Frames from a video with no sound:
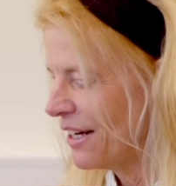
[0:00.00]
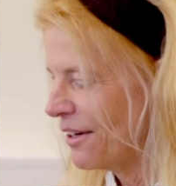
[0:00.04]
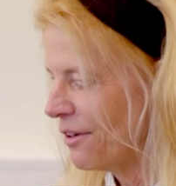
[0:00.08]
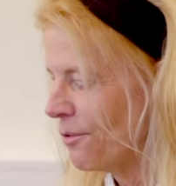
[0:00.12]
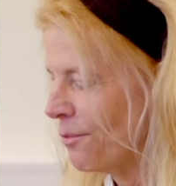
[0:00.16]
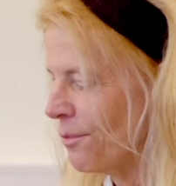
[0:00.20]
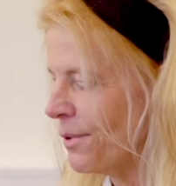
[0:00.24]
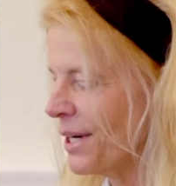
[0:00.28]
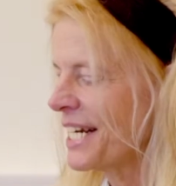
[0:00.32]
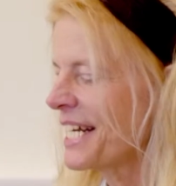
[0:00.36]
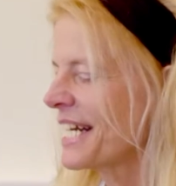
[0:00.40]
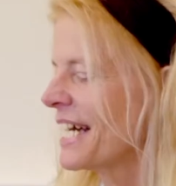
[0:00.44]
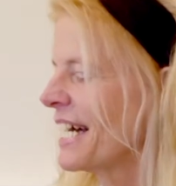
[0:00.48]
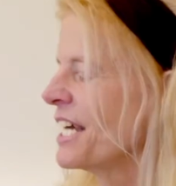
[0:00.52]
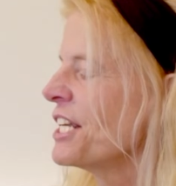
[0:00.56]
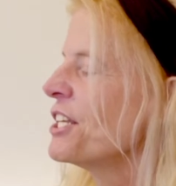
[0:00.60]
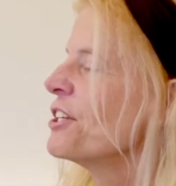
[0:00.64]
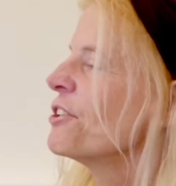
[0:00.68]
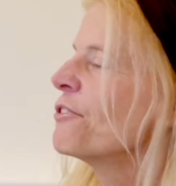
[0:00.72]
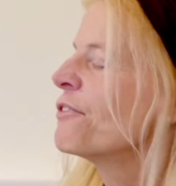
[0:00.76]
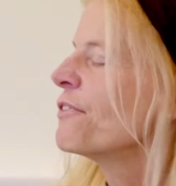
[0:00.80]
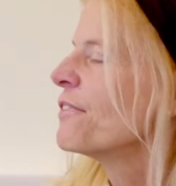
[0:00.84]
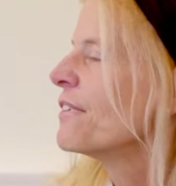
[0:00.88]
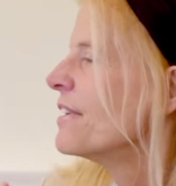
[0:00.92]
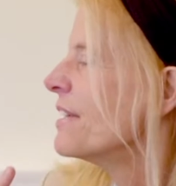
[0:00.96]
What are
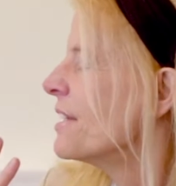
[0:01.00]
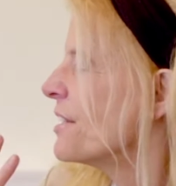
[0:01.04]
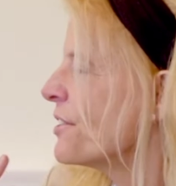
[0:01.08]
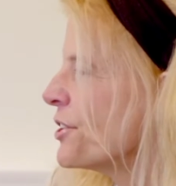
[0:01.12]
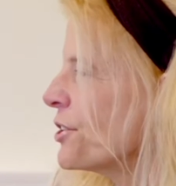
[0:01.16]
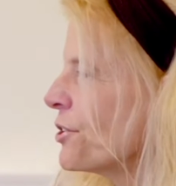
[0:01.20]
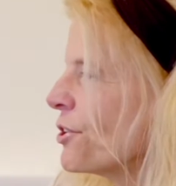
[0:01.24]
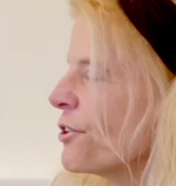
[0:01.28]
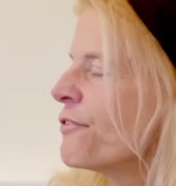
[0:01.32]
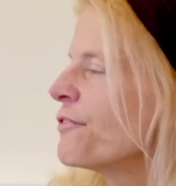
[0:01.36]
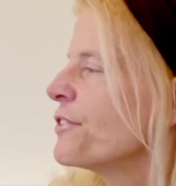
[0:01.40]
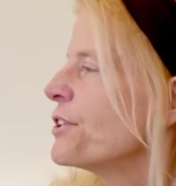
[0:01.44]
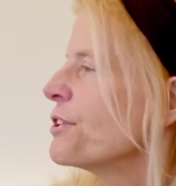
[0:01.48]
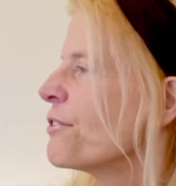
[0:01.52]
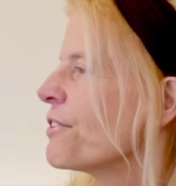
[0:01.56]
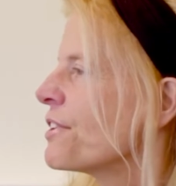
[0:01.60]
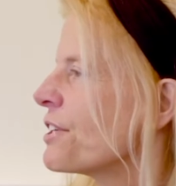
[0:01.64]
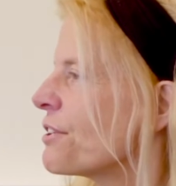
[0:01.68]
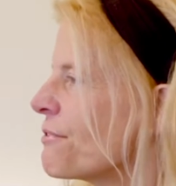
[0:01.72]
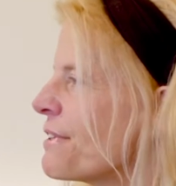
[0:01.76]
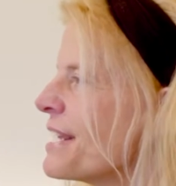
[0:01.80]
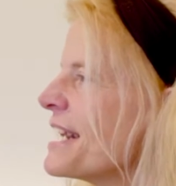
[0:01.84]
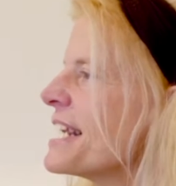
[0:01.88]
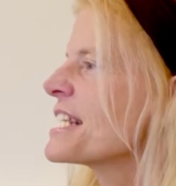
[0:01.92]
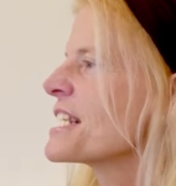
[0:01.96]
in your view,
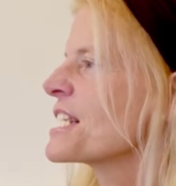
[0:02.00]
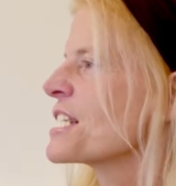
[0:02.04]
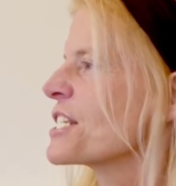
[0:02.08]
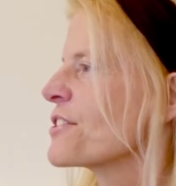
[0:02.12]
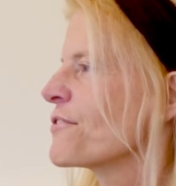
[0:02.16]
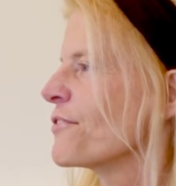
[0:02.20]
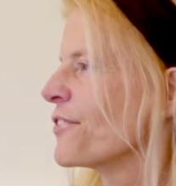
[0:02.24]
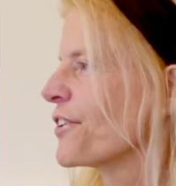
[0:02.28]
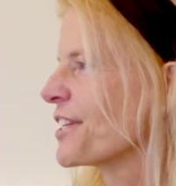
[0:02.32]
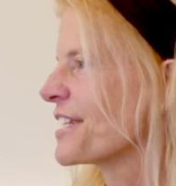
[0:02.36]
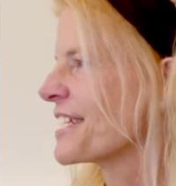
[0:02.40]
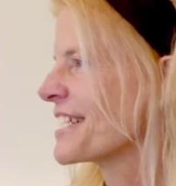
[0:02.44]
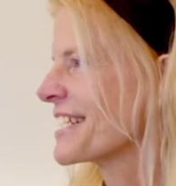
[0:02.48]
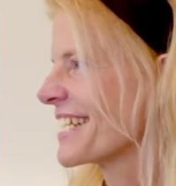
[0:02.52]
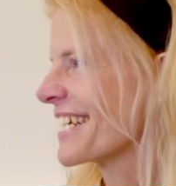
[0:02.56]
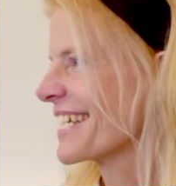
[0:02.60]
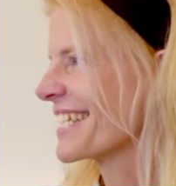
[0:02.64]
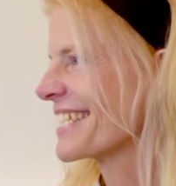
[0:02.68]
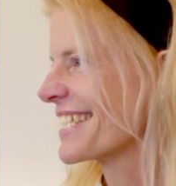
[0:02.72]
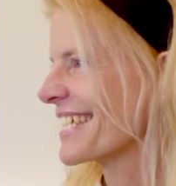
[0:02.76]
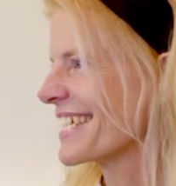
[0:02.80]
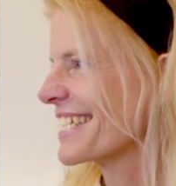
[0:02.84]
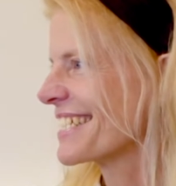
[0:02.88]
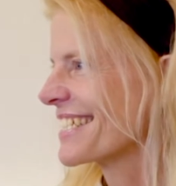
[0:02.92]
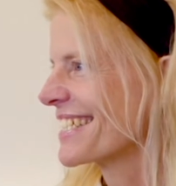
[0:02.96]
the reasons for this
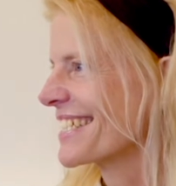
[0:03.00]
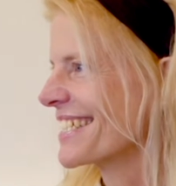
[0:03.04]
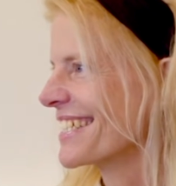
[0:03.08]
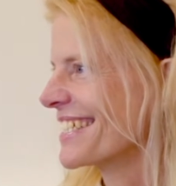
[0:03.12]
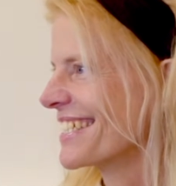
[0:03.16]
success?